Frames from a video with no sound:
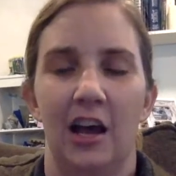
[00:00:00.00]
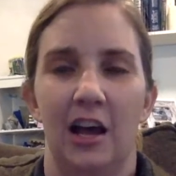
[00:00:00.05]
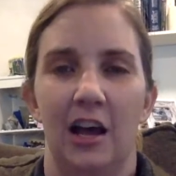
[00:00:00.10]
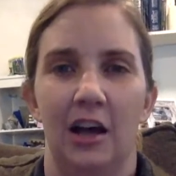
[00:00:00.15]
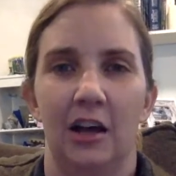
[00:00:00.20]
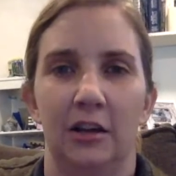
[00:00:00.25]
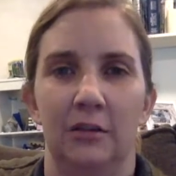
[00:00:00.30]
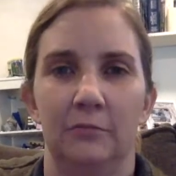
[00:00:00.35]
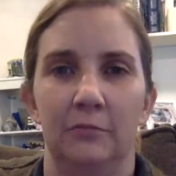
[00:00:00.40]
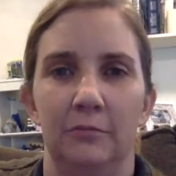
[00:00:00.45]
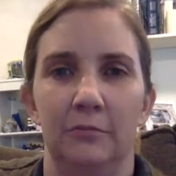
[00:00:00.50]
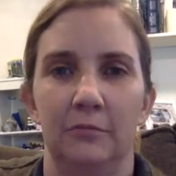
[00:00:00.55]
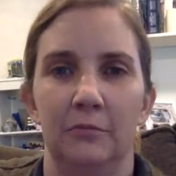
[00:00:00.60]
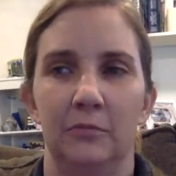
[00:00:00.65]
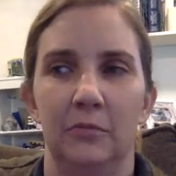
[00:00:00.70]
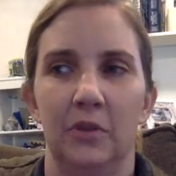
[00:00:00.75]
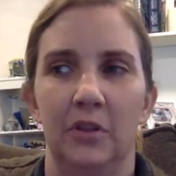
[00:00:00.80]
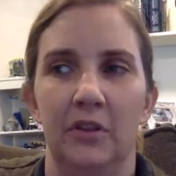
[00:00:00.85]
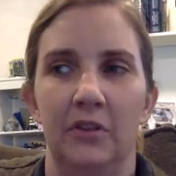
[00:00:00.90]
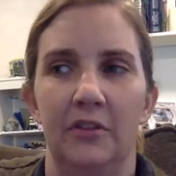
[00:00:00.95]

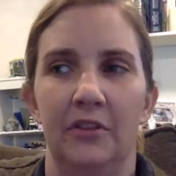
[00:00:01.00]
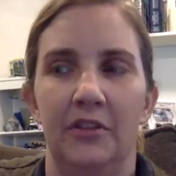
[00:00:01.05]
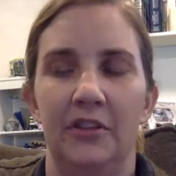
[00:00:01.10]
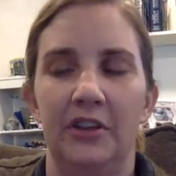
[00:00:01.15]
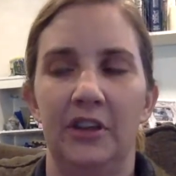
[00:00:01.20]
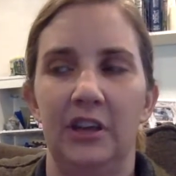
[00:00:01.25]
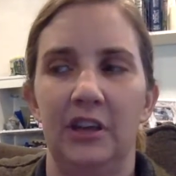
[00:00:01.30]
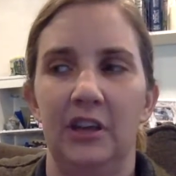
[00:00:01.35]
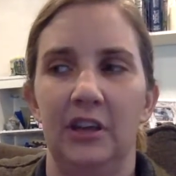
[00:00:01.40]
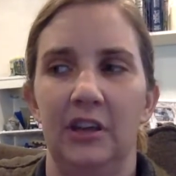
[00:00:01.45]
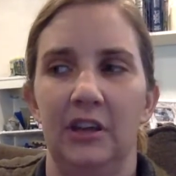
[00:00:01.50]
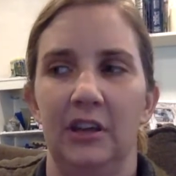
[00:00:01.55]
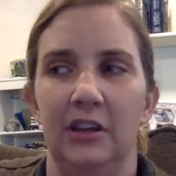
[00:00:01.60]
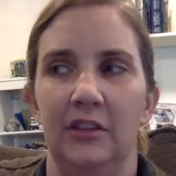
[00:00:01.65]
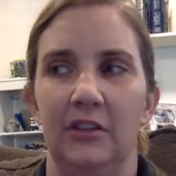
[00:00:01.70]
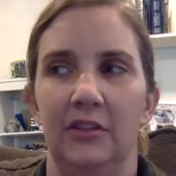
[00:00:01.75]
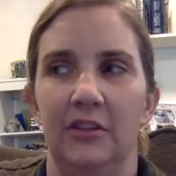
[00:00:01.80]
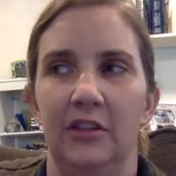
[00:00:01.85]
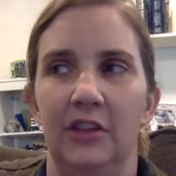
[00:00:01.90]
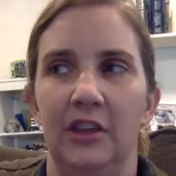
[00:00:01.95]

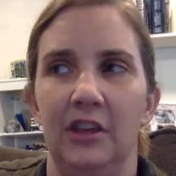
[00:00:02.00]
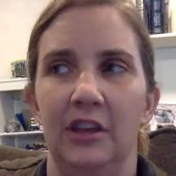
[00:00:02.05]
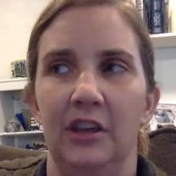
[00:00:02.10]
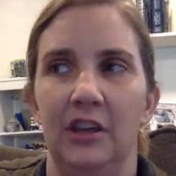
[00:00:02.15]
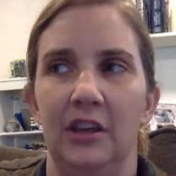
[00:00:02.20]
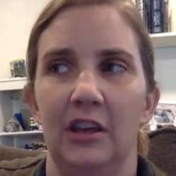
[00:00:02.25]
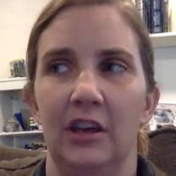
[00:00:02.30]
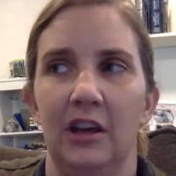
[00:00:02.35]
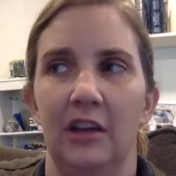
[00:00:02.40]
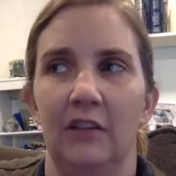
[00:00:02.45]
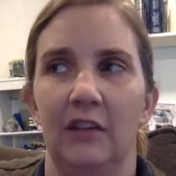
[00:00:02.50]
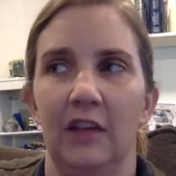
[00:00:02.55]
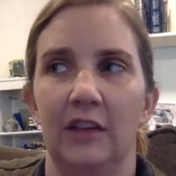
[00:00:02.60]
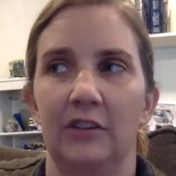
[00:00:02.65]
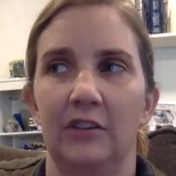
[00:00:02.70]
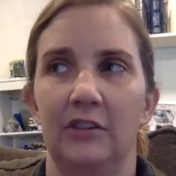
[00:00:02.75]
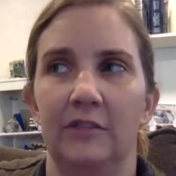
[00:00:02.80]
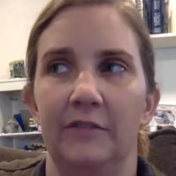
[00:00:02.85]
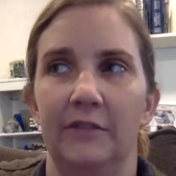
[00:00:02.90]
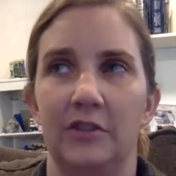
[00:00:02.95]
The
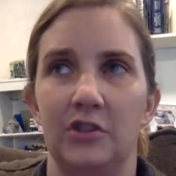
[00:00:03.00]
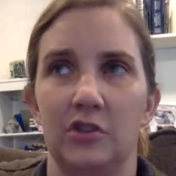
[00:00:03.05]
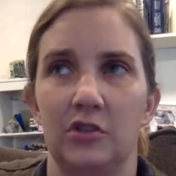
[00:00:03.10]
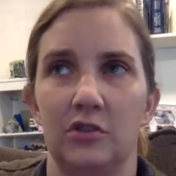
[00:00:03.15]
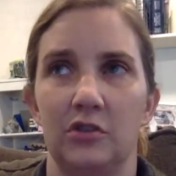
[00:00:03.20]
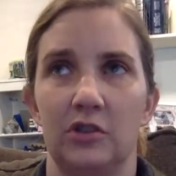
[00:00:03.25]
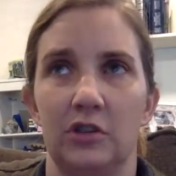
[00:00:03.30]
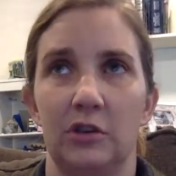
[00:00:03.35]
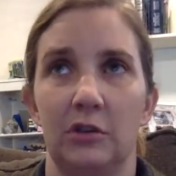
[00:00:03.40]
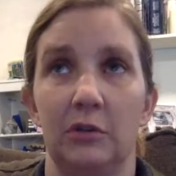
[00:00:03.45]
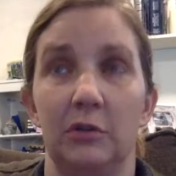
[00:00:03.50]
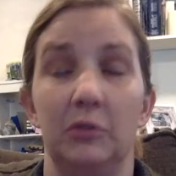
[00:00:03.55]
elected officials,